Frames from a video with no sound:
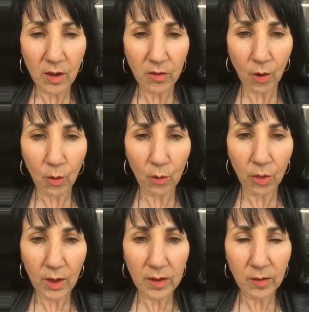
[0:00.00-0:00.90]
So
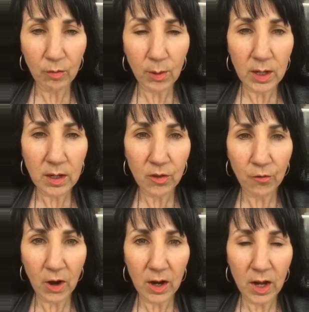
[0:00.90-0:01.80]
thanks everybody,
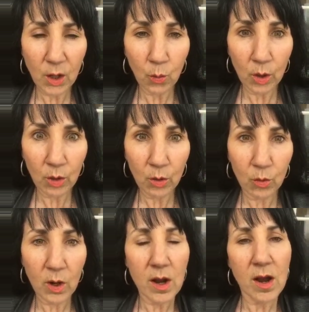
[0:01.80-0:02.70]
it's Friday,
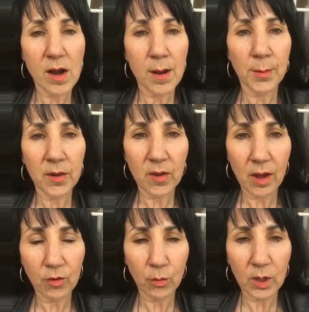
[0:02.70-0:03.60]
woohoo! I'm gonna say
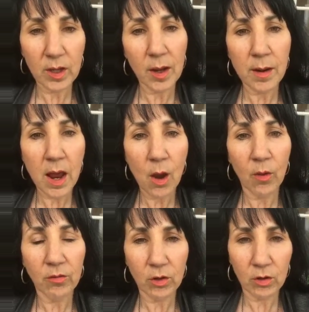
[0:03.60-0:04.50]
have a good weekend,
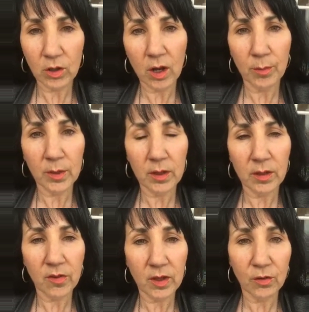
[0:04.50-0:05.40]
however, I'm
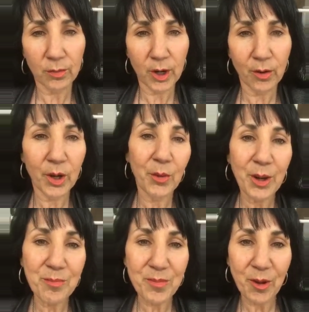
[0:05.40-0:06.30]
gonna see you tomorrow
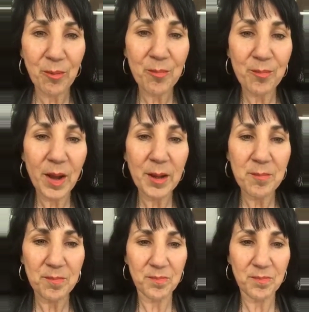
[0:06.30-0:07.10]
anyway, so bye.